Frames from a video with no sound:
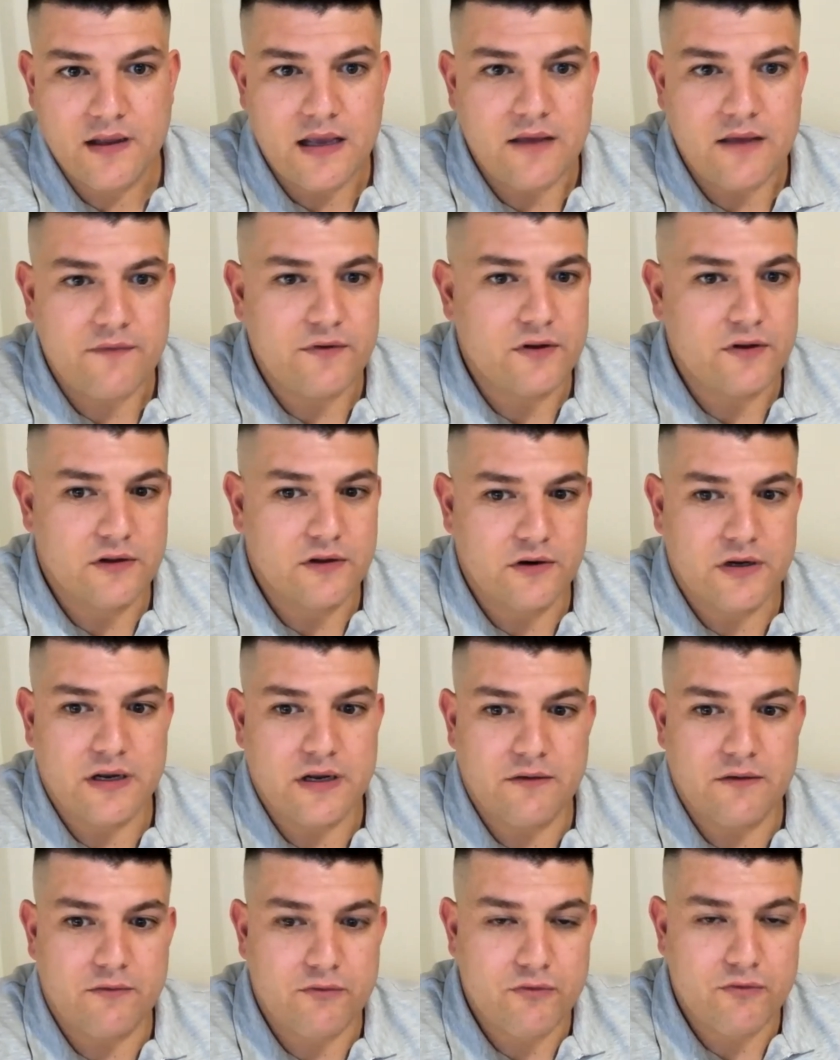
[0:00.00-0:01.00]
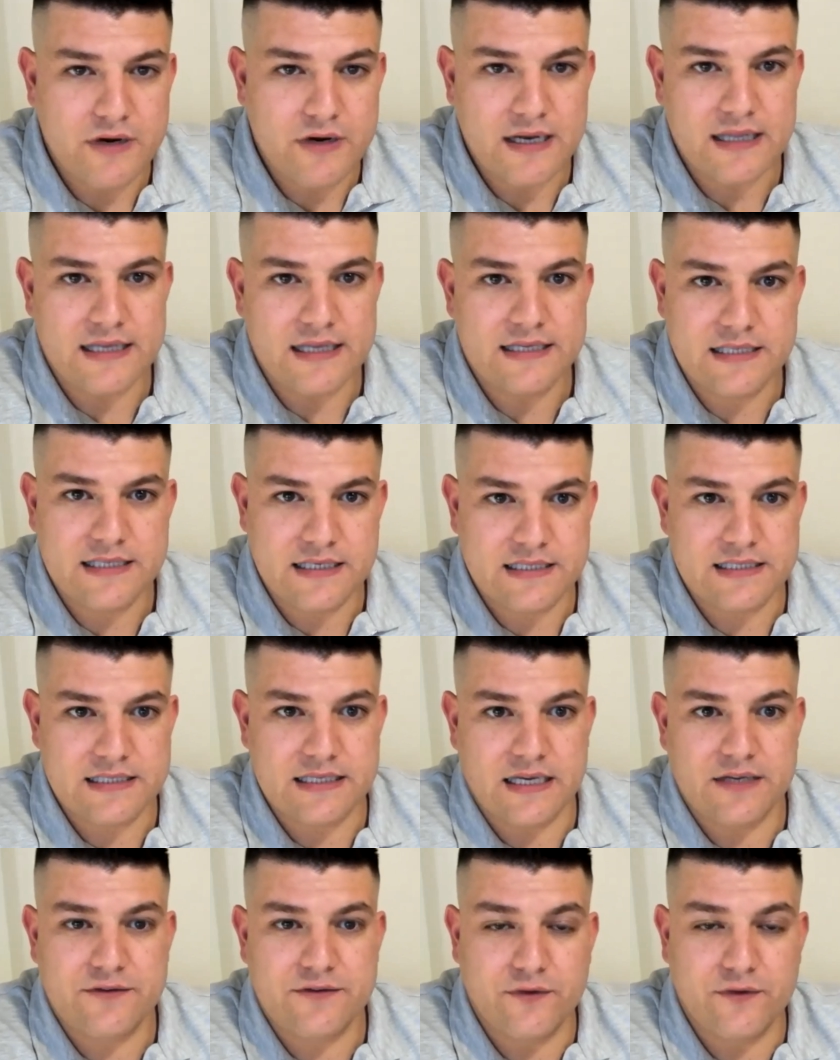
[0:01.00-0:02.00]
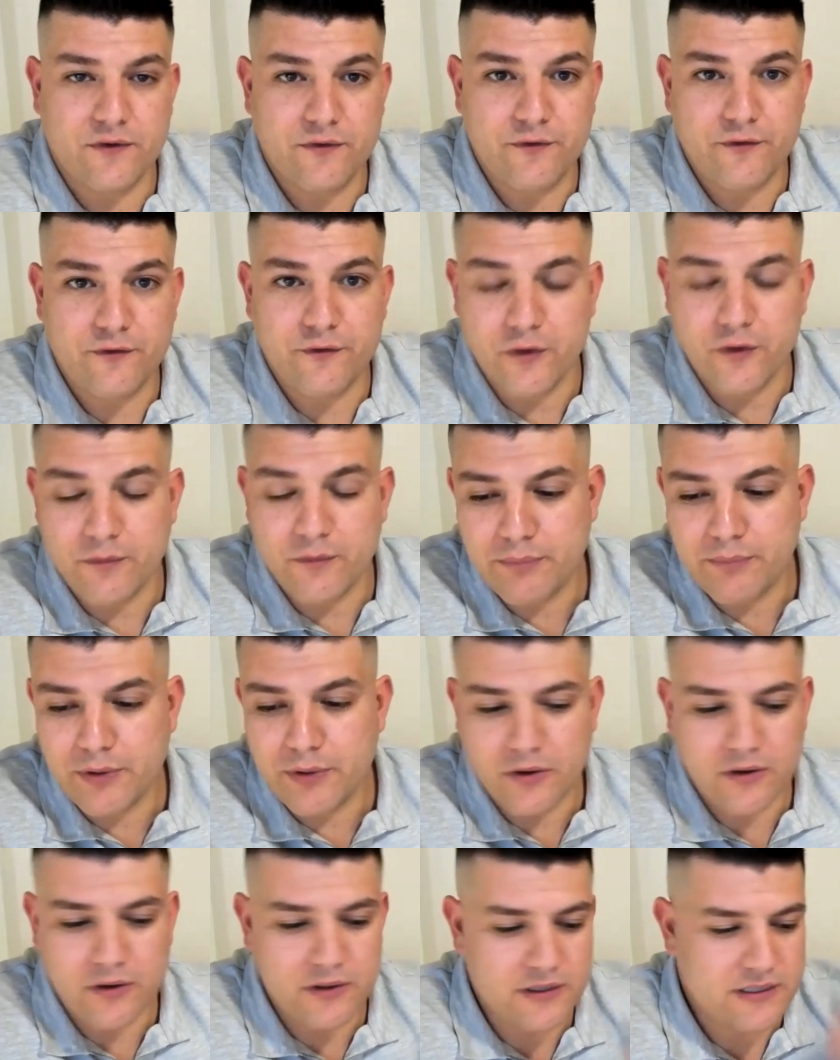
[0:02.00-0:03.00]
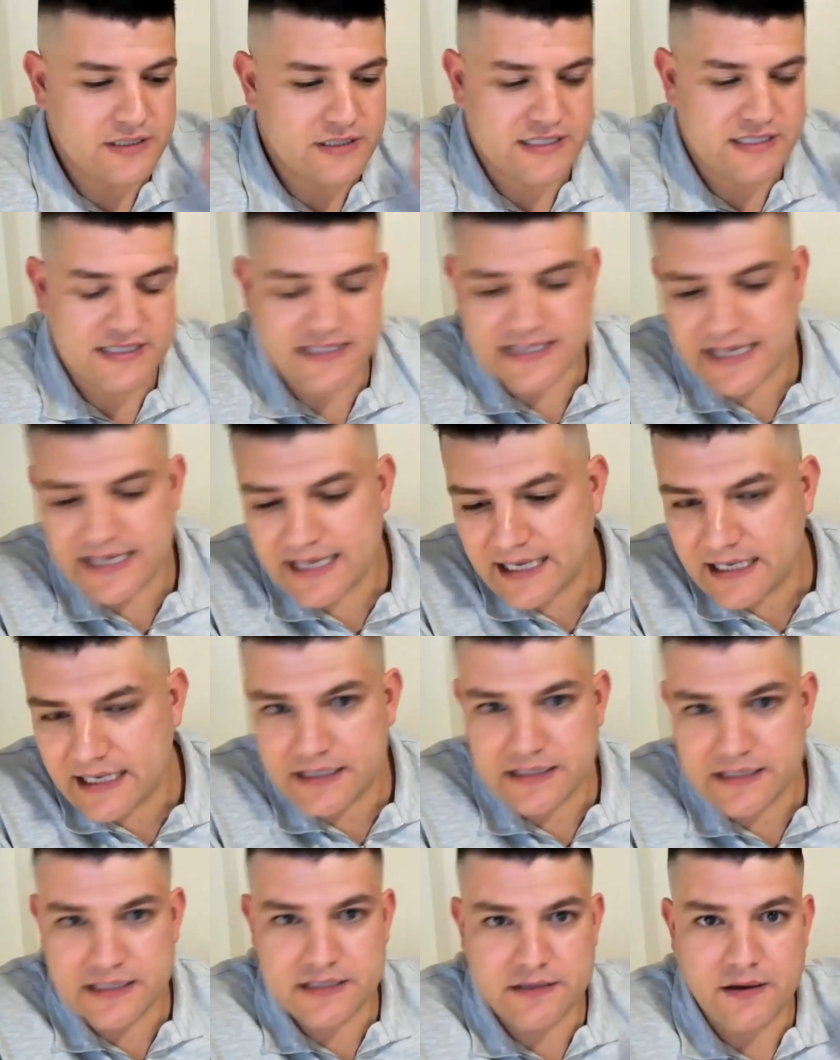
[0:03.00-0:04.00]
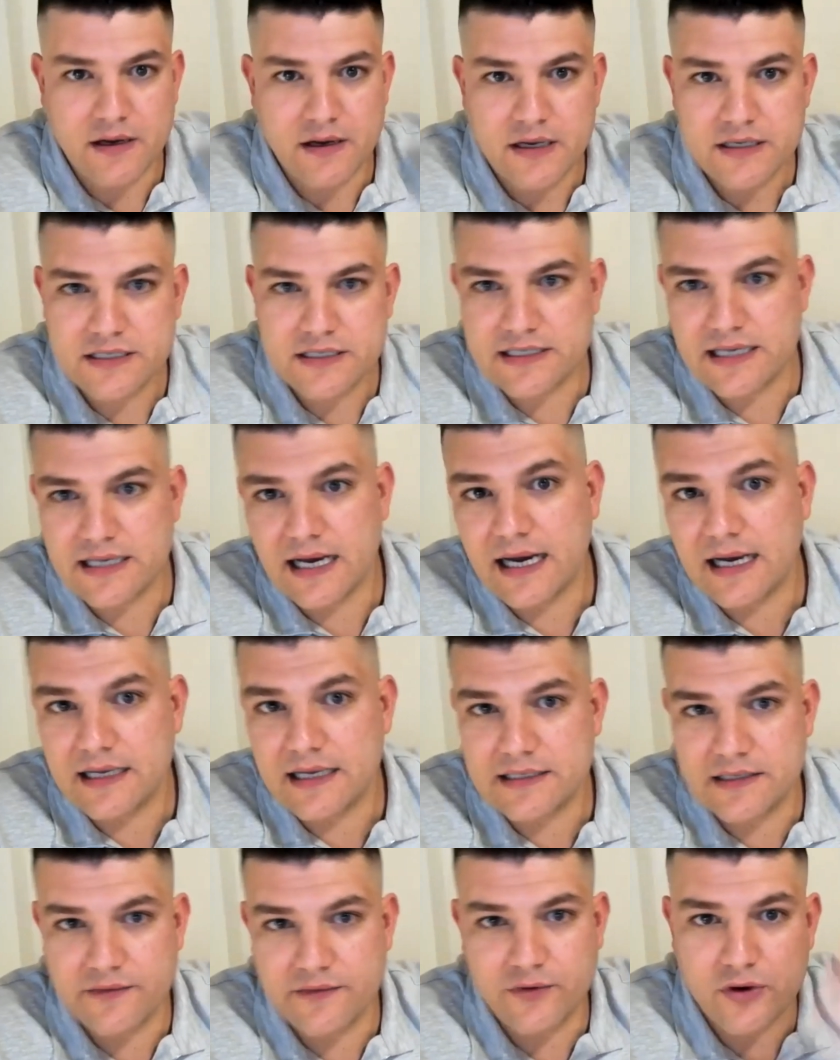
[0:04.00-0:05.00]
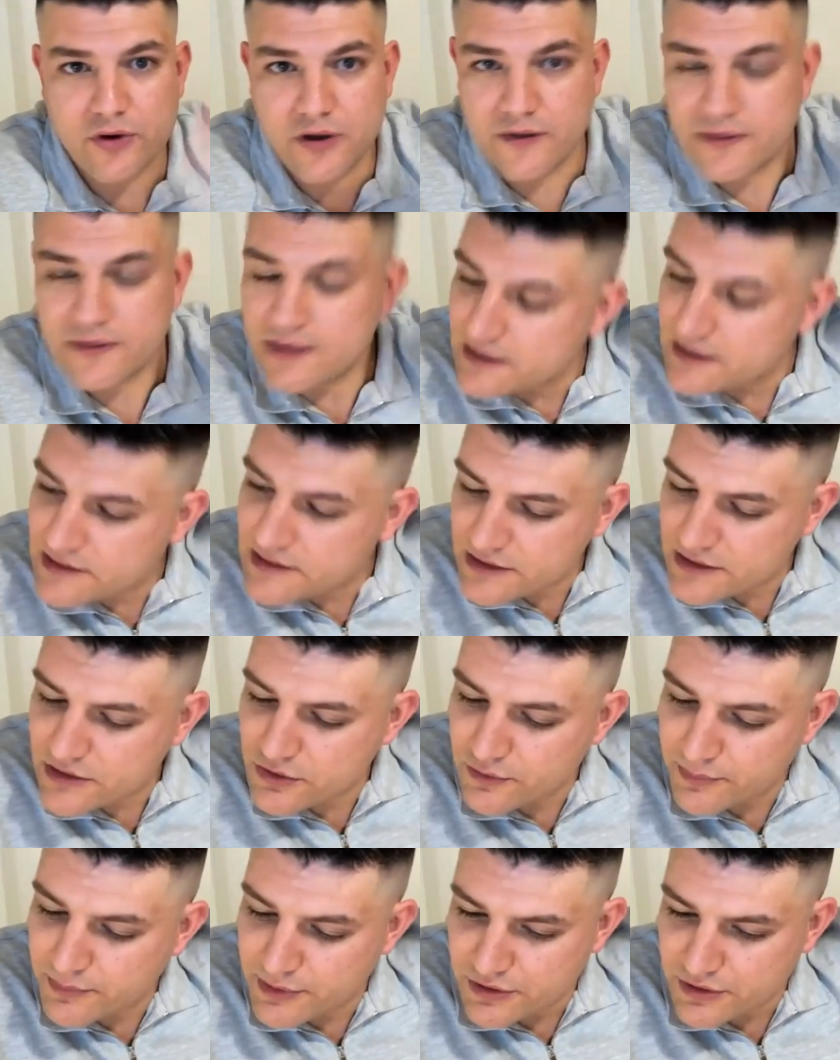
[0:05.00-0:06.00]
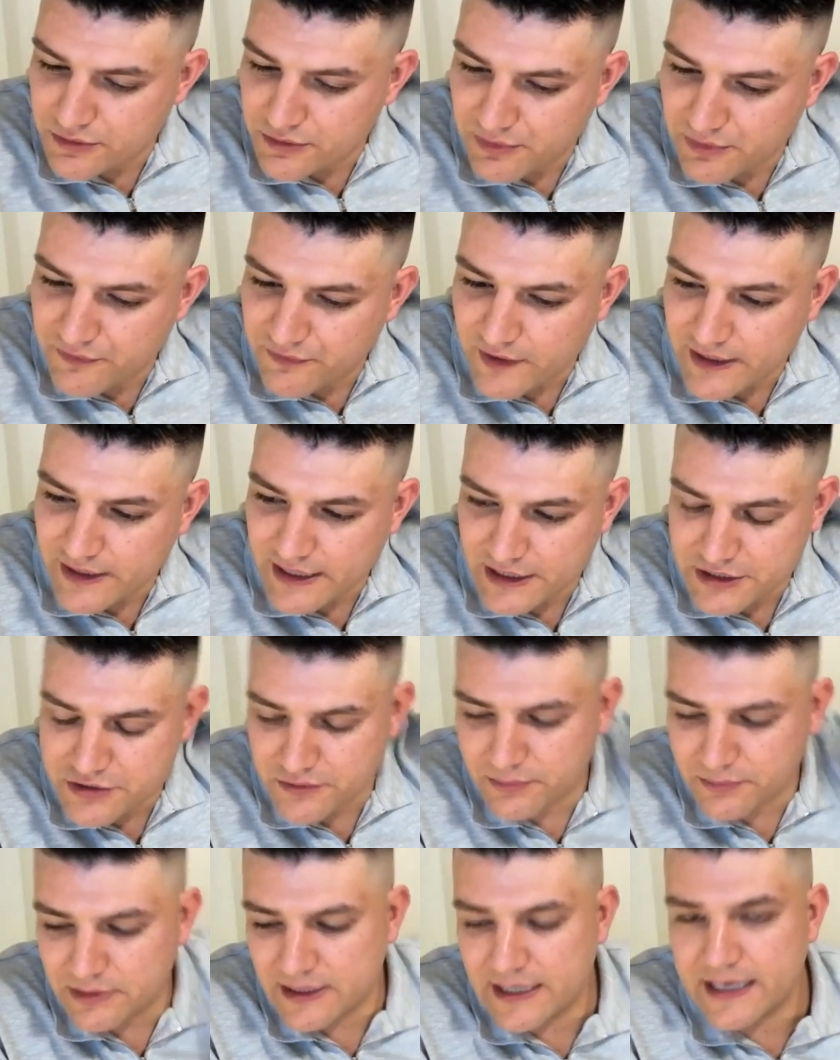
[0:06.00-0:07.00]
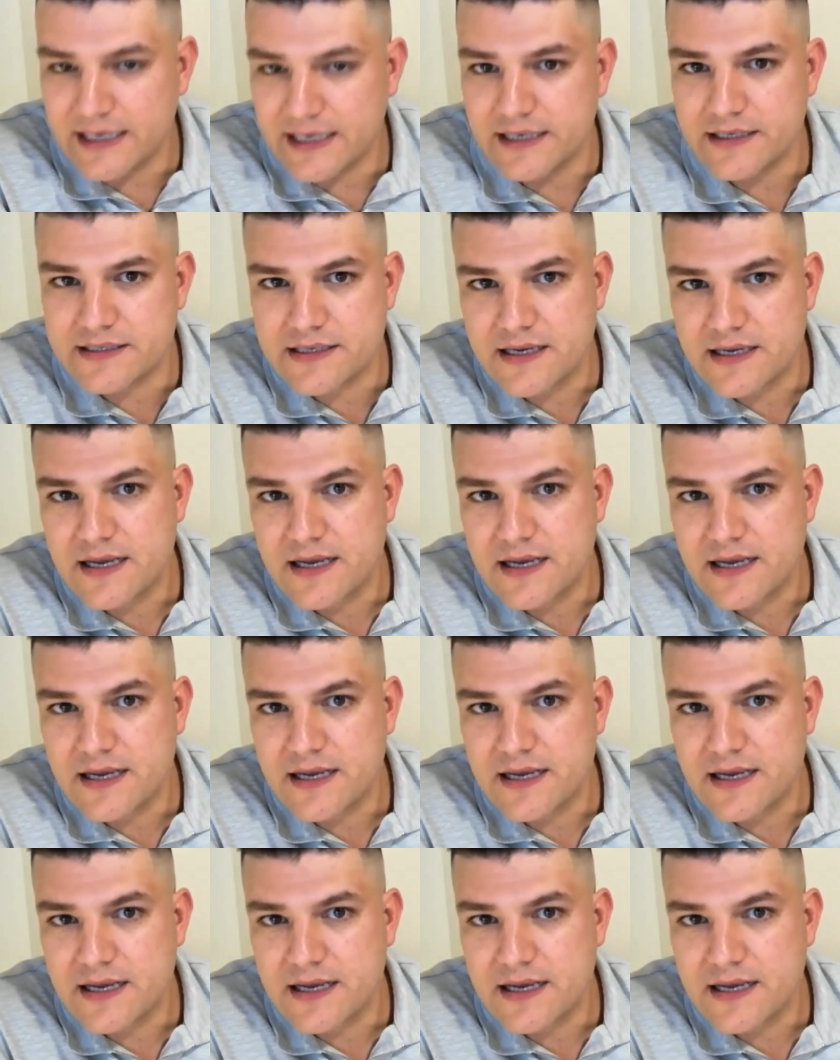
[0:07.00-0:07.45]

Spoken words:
If you look at really successful footballers, singers, stars, they've all got these super duper financial planners.